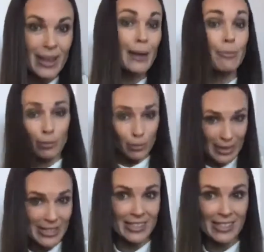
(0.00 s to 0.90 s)
and probably
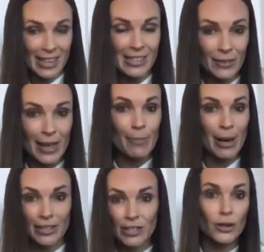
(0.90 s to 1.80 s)
for that matter
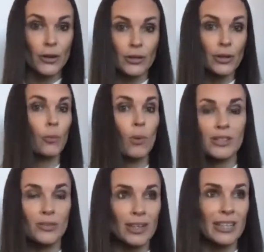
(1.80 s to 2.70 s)
too, what's
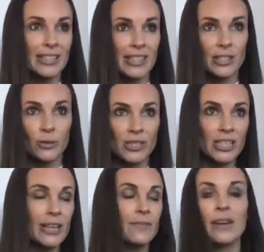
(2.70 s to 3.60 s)
realistic to
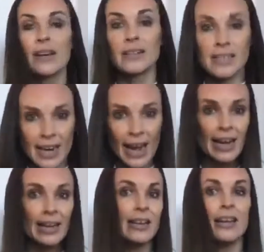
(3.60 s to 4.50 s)
achieve
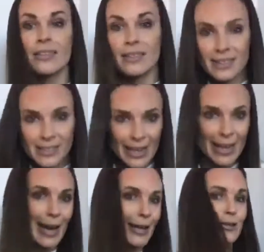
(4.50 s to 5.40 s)
today, this year,
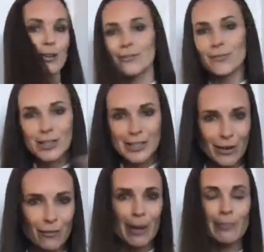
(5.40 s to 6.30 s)
in the first
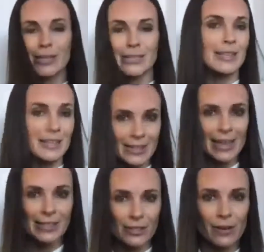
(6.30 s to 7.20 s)
year of business,
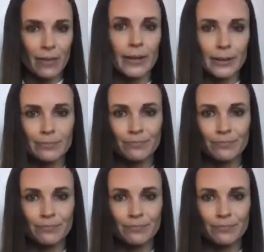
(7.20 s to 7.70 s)
that sort of thing.